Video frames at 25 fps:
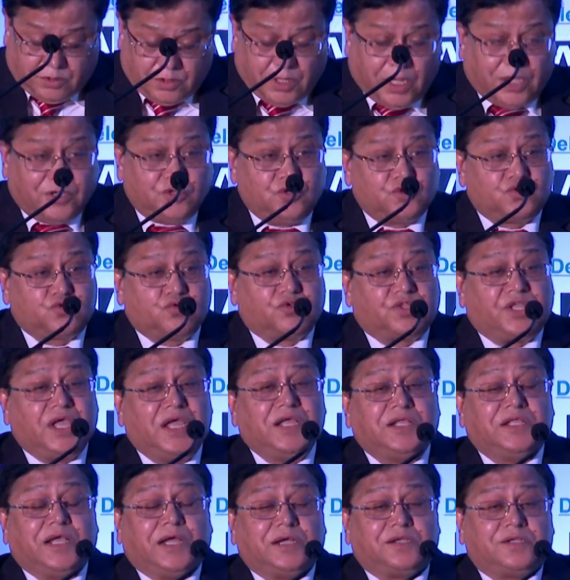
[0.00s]
I used to
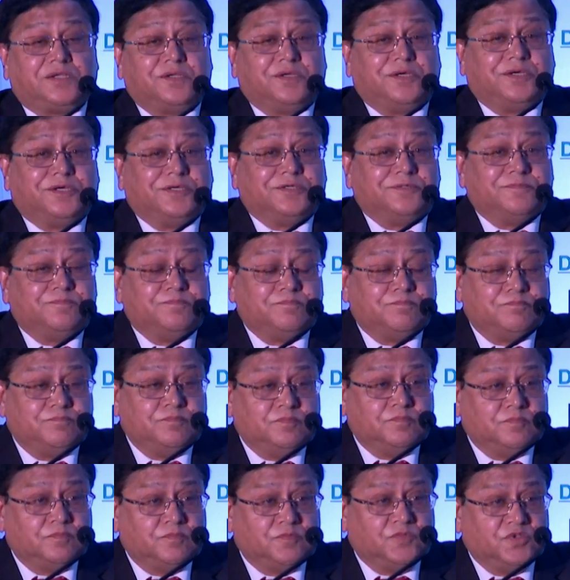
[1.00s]
think that this
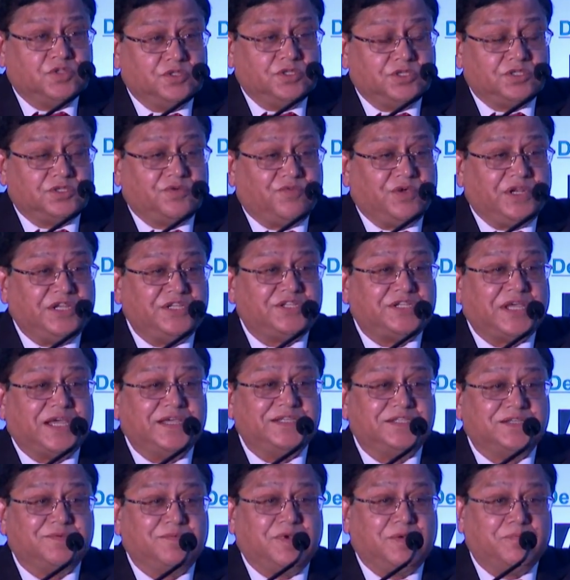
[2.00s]
is a very
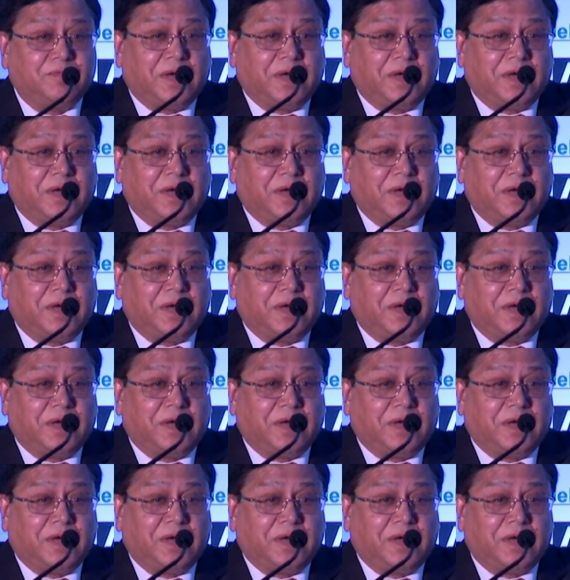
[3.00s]
sizable